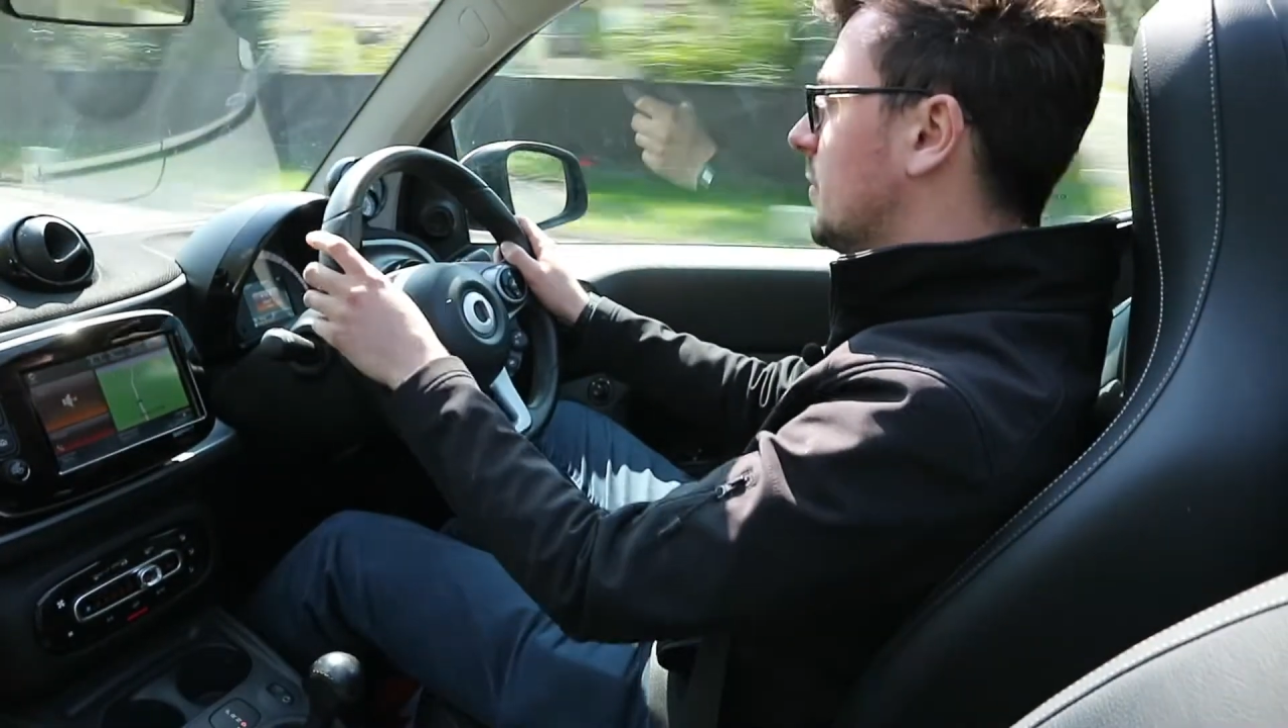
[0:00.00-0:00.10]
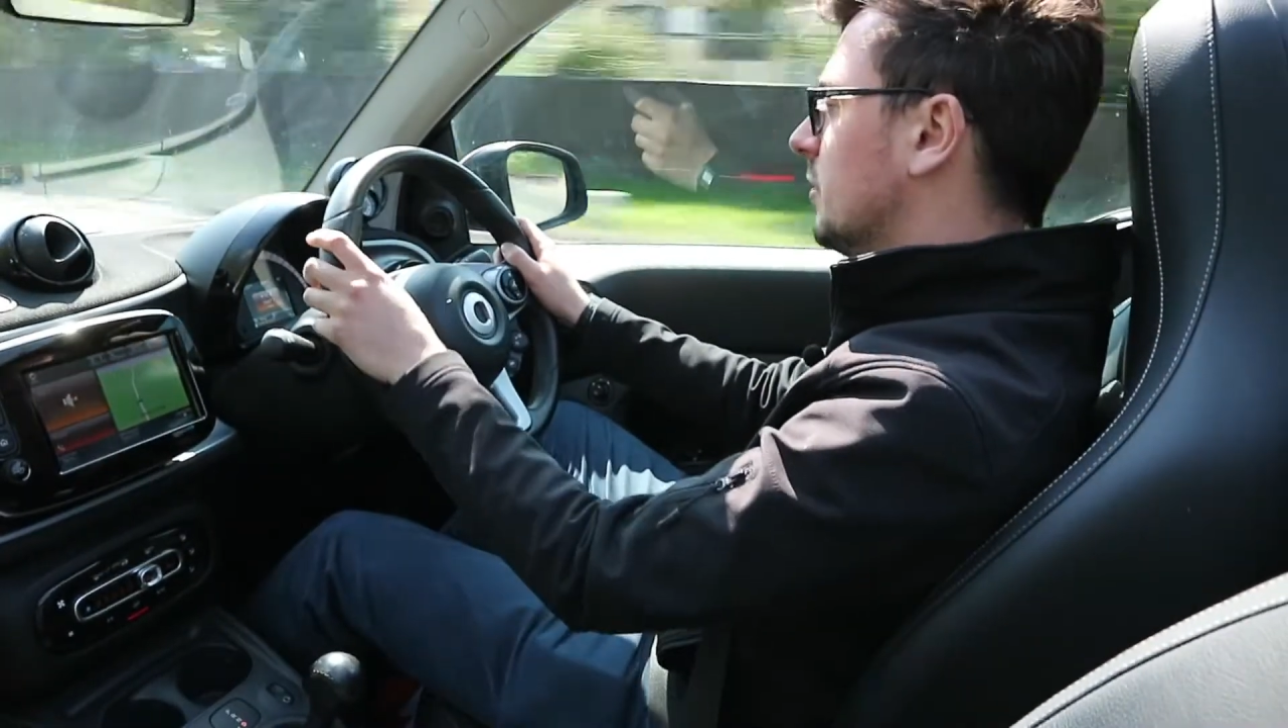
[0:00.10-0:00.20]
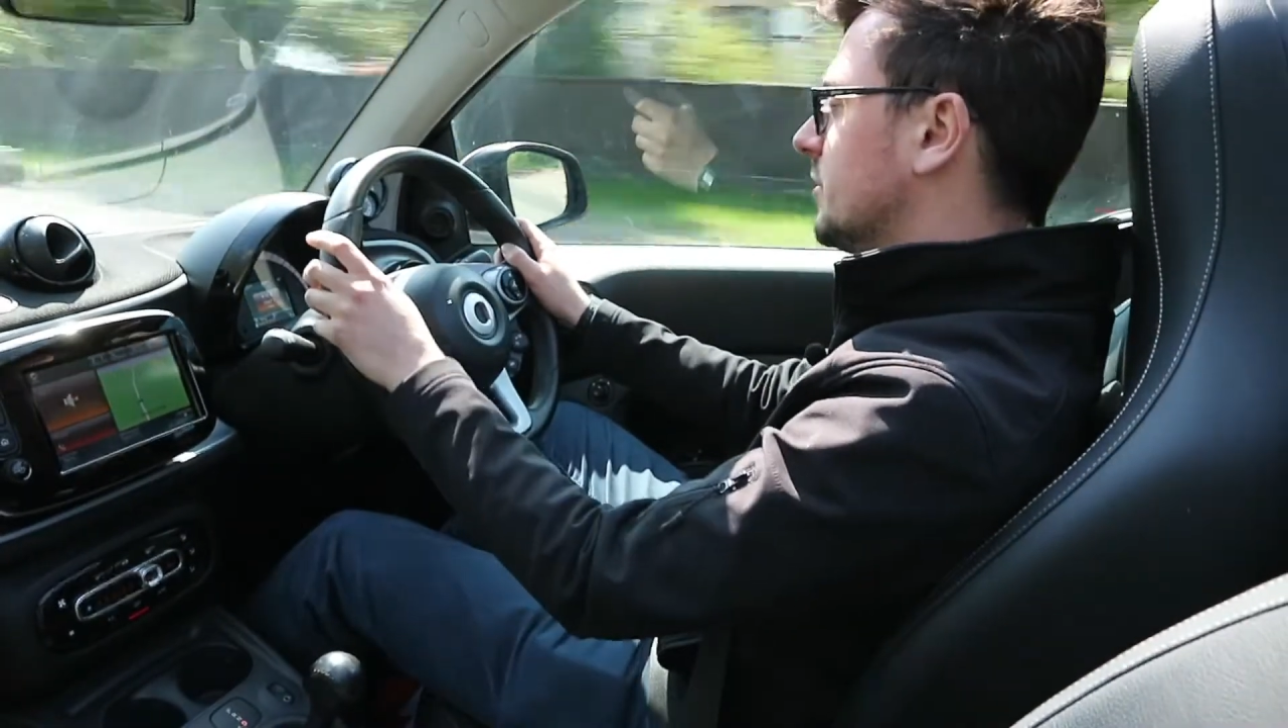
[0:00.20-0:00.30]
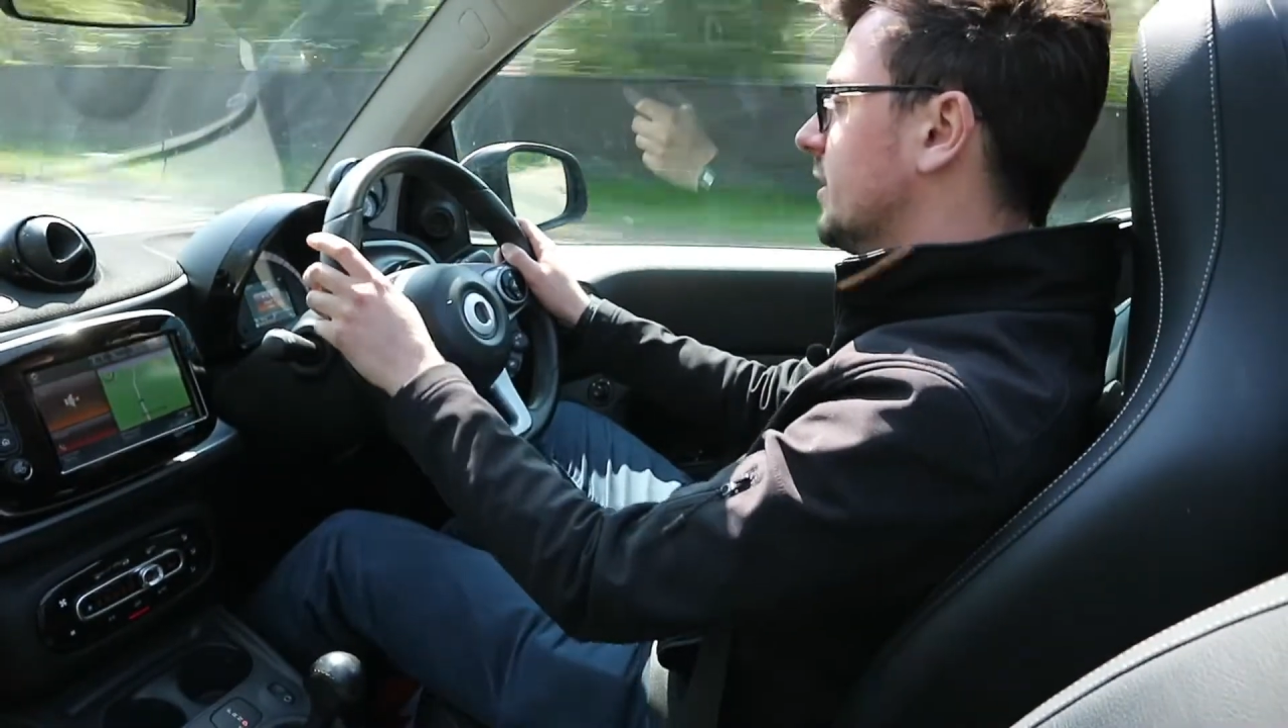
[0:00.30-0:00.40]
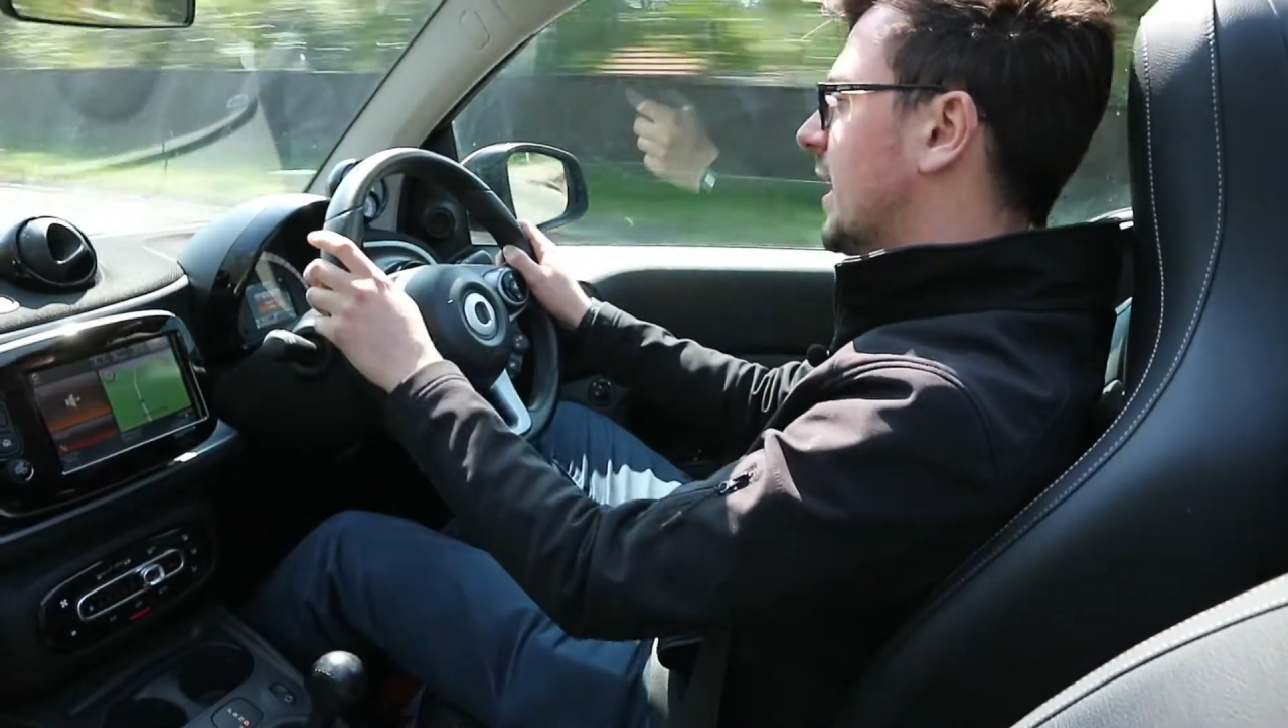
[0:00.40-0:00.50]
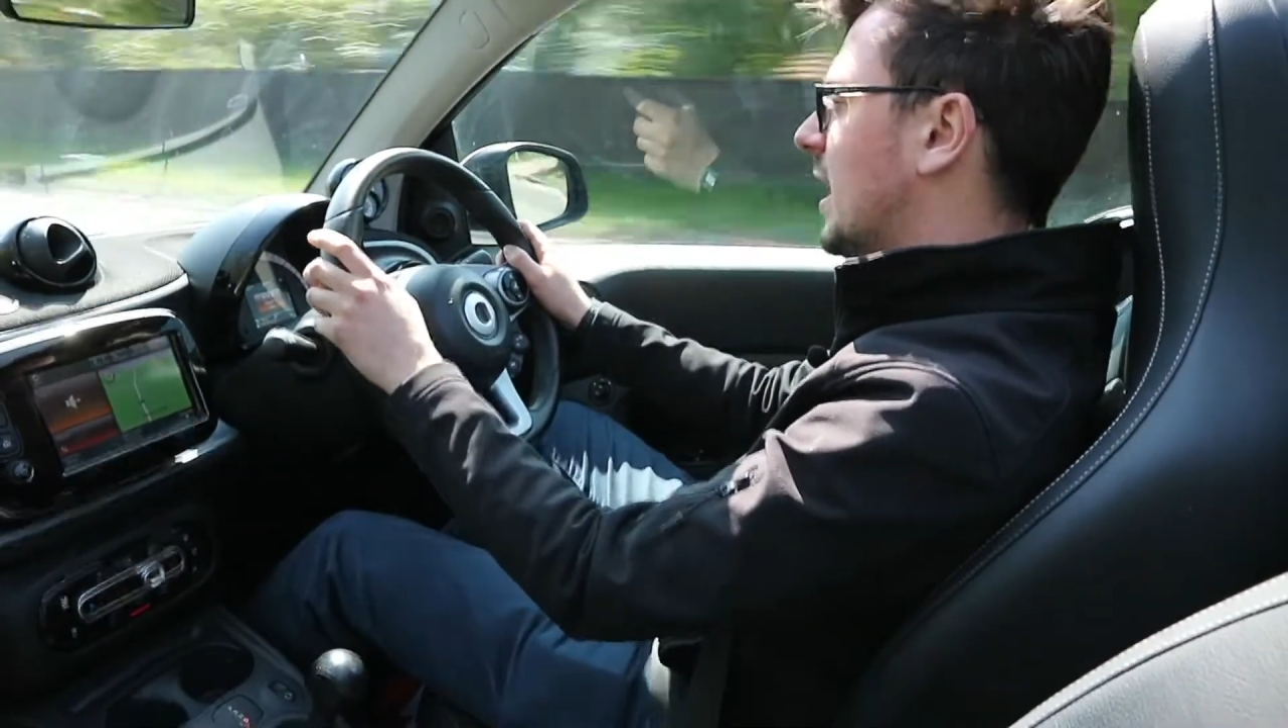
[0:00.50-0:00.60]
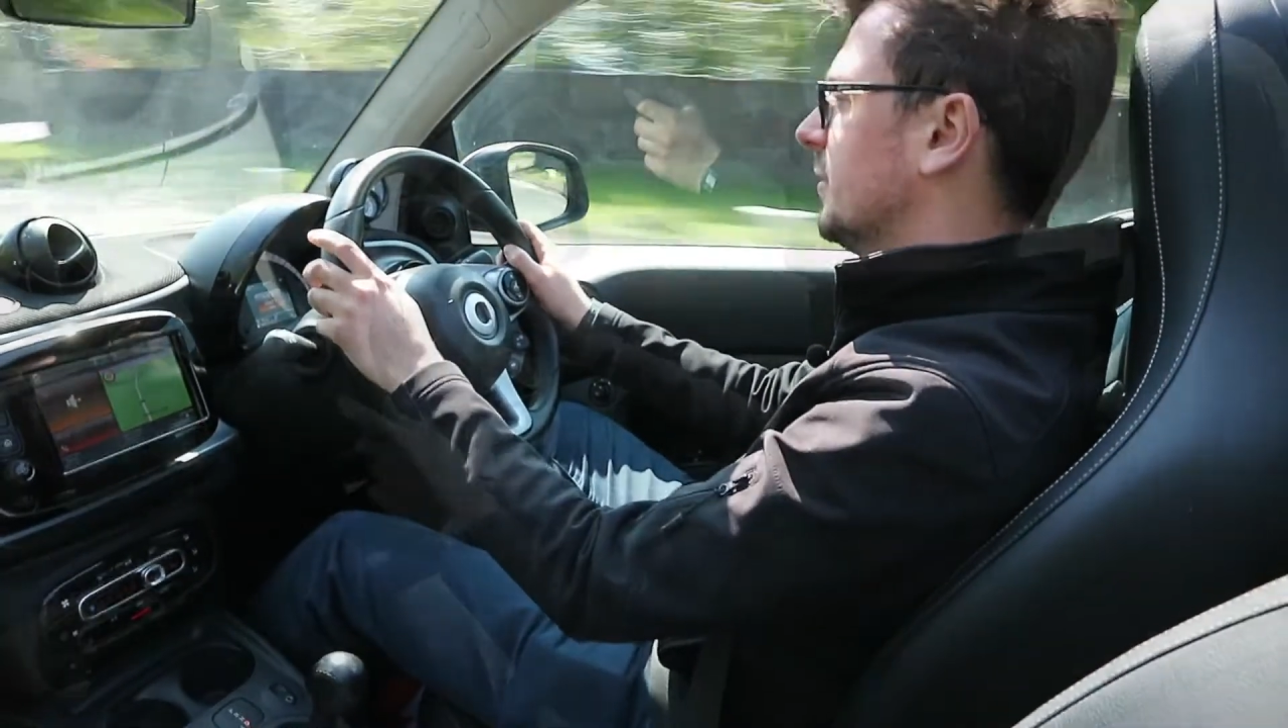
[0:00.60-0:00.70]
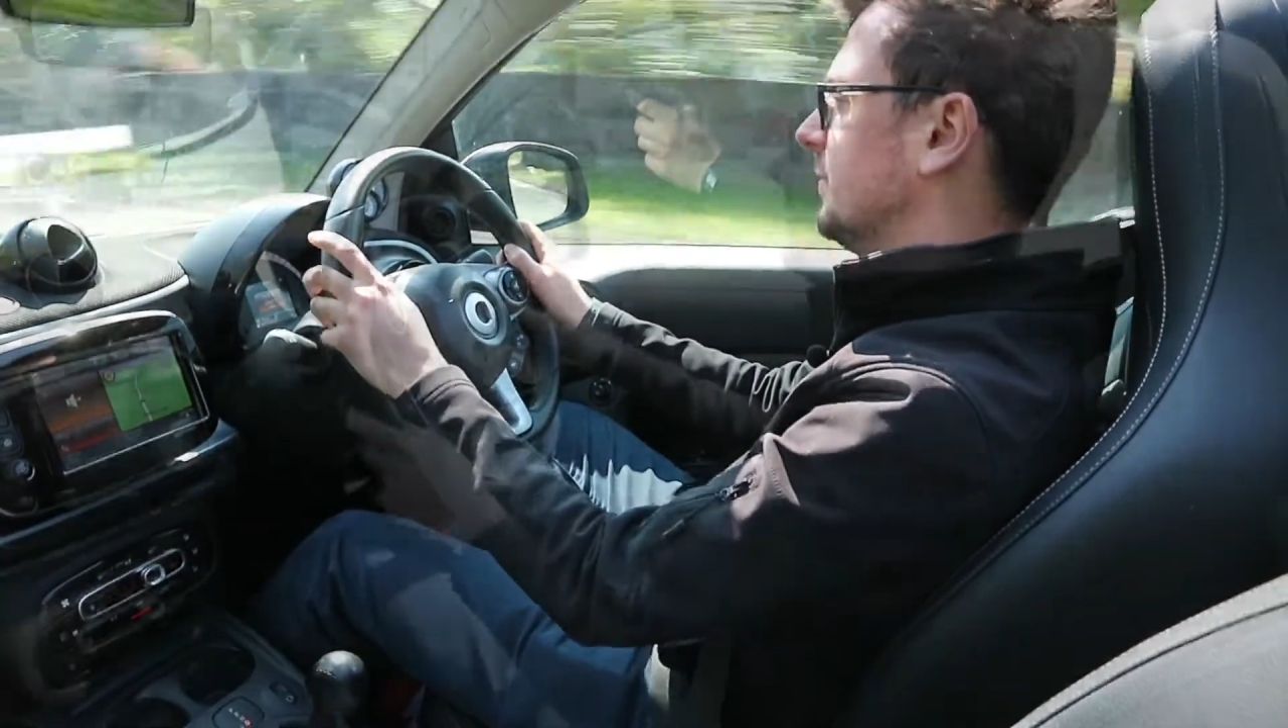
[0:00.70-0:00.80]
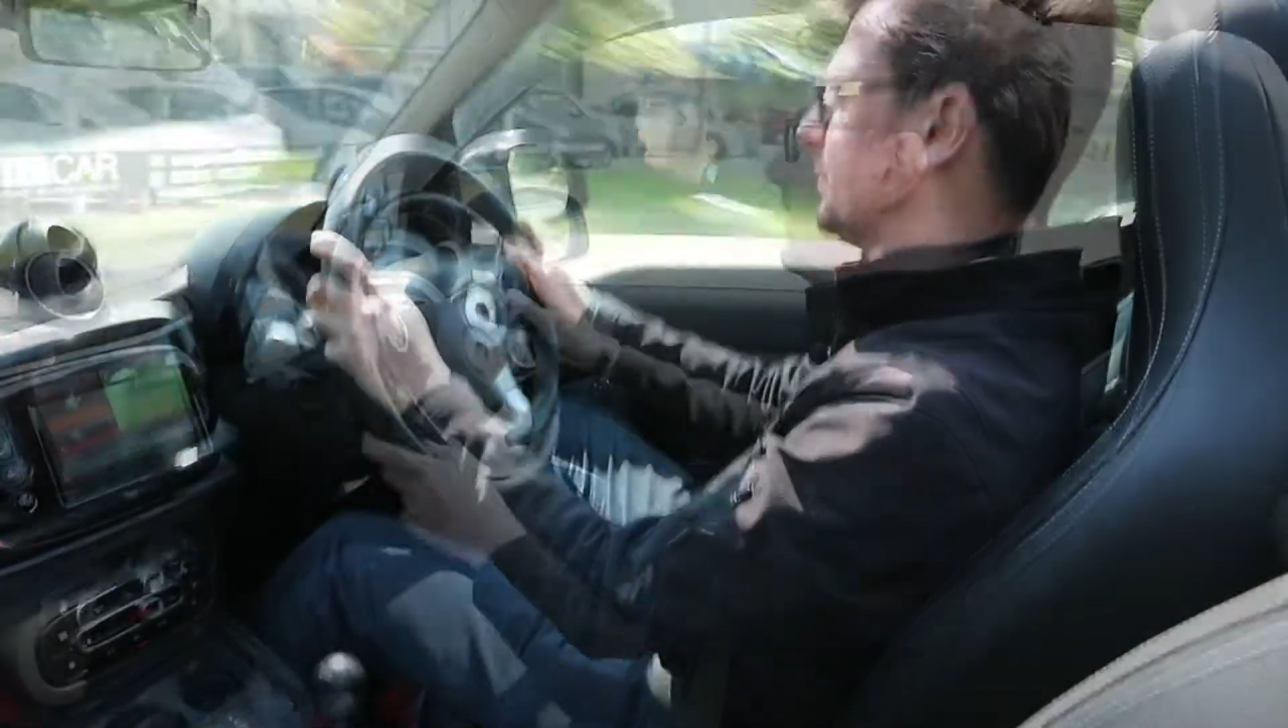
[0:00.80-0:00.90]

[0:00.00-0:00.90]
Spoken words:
miles to the gallon.